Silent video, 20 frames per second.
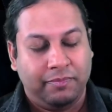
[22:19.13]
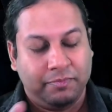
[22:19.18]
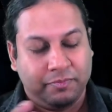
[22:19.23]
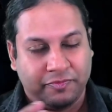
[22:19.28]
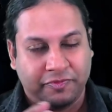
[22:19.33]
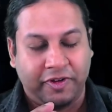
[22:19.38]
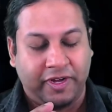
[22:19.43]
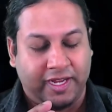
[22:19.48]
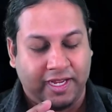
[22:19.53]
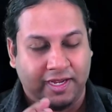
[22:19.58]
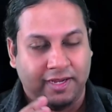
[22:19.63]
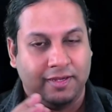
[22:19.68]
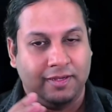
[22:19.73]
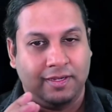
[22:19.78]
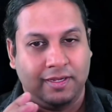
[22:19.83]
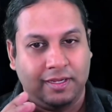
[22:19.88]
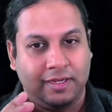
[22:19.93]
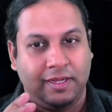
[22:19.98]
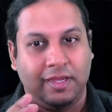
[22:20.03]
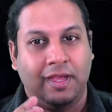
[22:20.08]
freaking
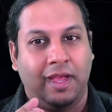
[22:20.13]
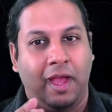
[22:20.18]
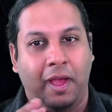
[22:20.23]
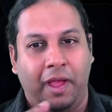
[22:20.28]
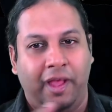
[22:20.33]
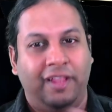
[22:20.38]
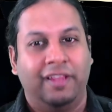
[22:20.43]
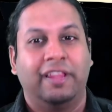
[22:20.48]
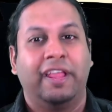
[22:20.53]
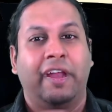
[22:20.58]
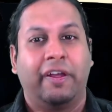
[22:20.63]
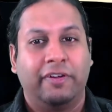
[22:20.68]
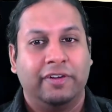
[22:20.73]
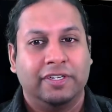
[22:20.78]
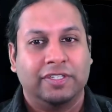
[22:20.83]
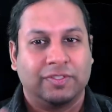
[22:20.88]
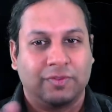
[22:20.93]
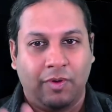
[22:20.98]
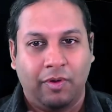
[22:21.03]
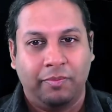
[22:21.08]
a
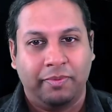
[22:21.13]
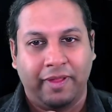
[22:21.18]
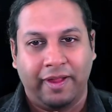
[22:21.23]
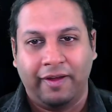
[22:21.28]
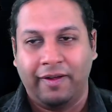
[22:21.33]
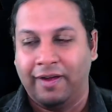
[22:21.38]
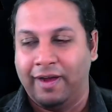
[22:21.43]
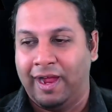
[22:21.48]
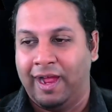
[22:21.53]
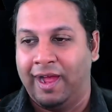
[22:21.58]
hilarious role player,